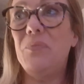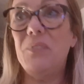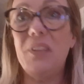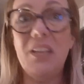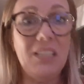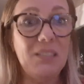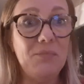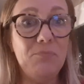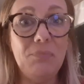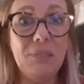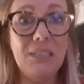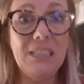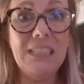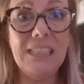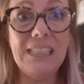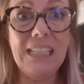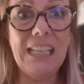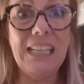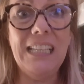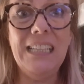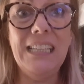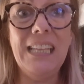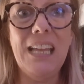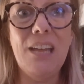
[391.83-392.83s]
I'd be
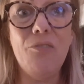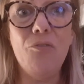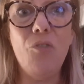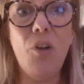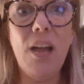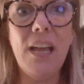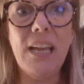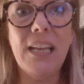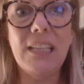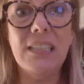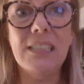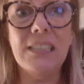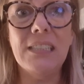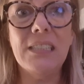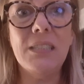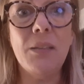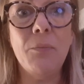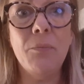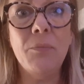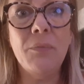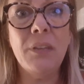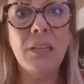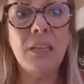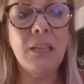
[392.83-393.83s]
sitting there writing
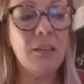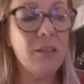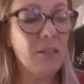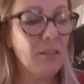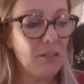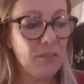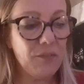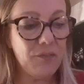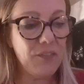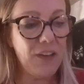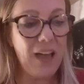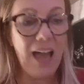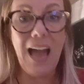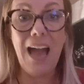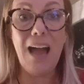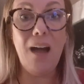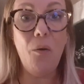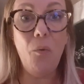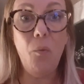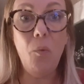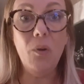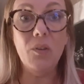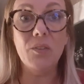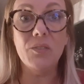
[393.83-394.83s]
something for
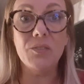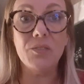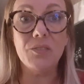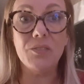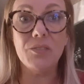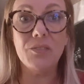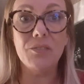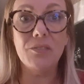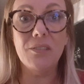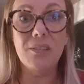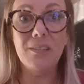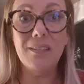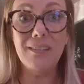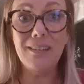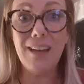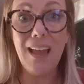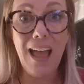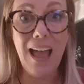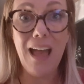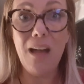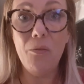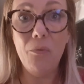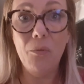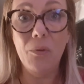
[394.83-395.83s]
hours and
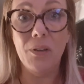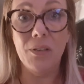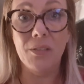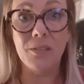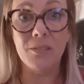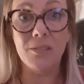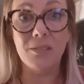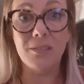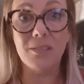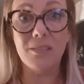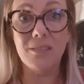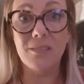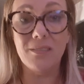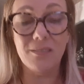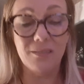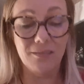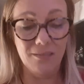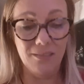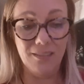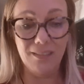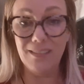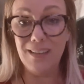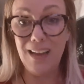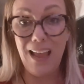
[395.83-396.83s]
hours
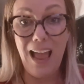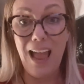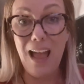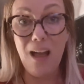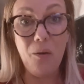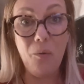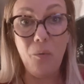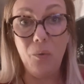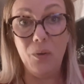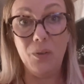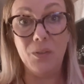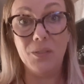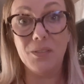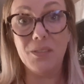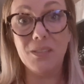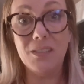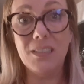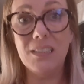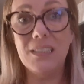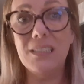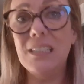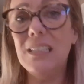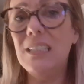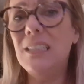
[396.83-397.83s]
and hours. And
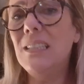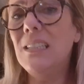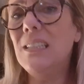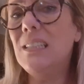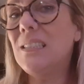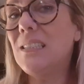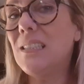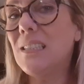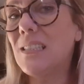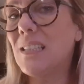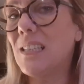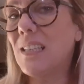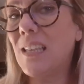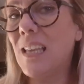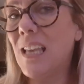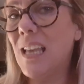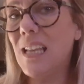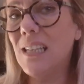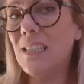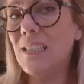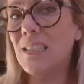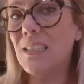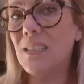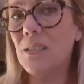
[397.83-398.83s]
I did this as a
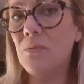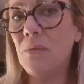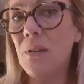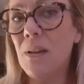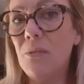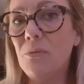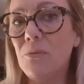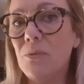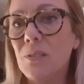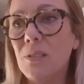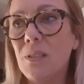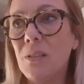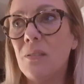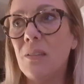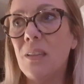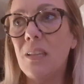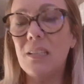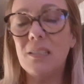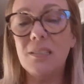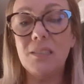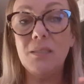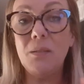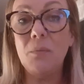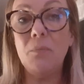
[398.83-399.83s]
kid as well, so
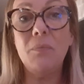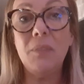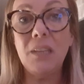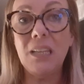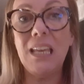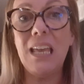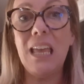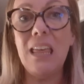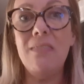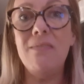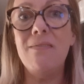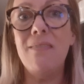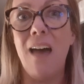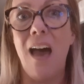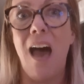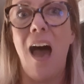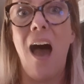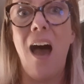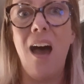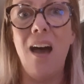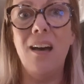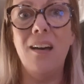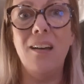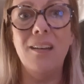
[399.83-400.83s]
there's something in that,
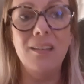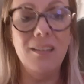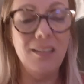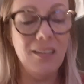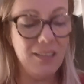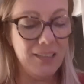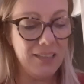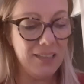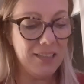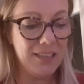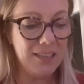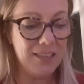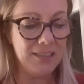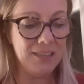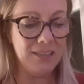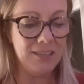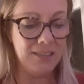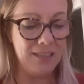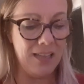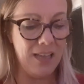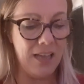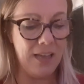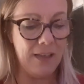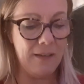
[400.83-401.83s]
isn't
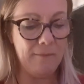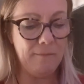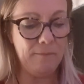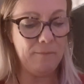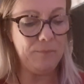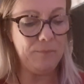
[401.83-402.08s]
there?